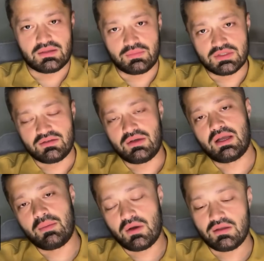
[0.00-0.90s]

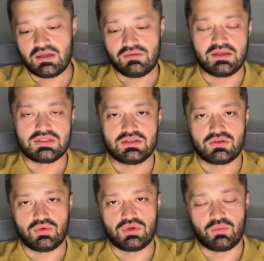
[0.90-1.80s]
specifically about advances
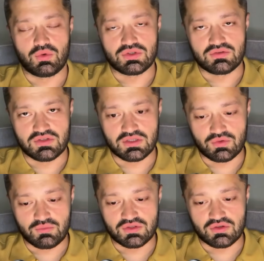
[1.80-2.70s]
toward the borders of
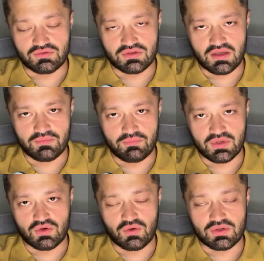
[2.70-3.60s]
Dnipropetrovsk,
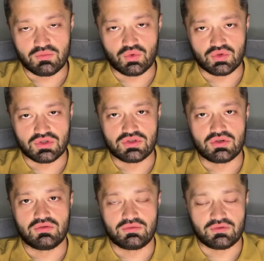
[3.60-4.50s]
beyond the borders
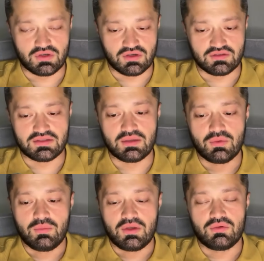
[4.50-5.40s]
of the
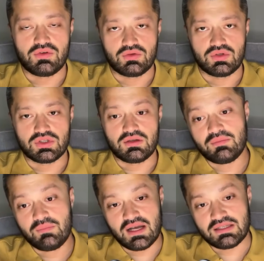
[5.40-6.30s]
Dnipropetrovsk region.
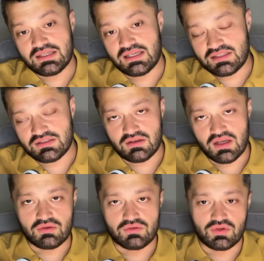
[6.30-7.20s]
Plus, it is not
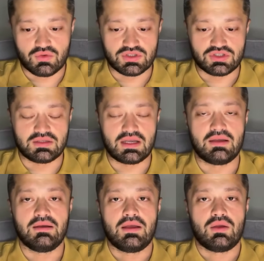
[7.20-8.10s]
out of the question
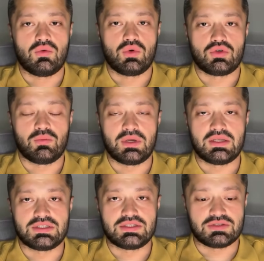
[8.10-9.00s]
that there could also be
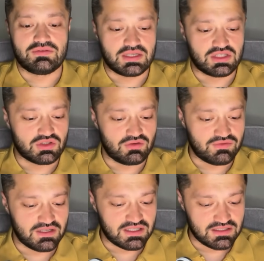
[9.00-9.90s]
an intensification of
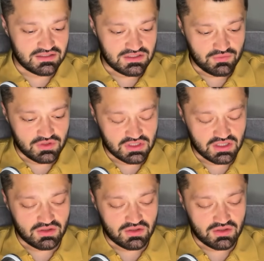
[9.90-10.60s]
fighting in the Zaporizhia